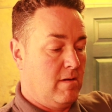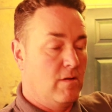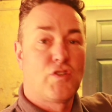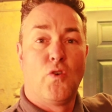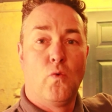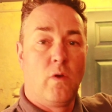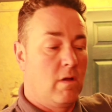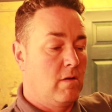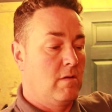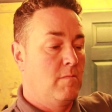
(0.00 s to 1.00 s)
tool.
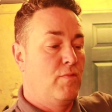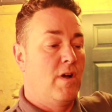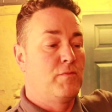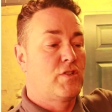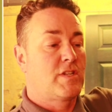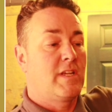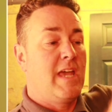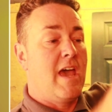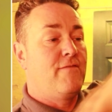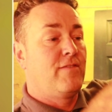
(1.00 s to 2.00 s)
So I'm just
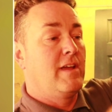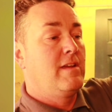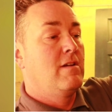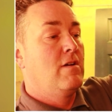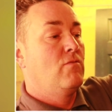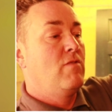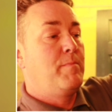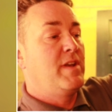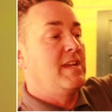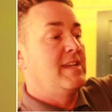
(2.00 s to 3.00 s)
carefully
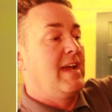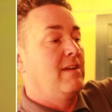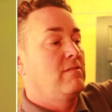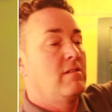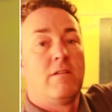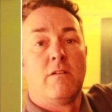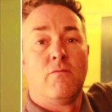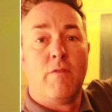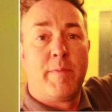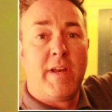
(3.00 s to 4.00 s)
ripping it down,
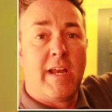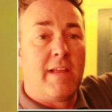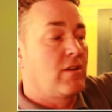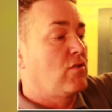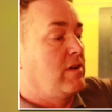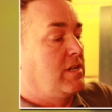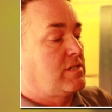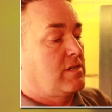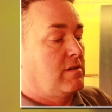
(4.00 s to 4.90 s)
ripping it down the crease,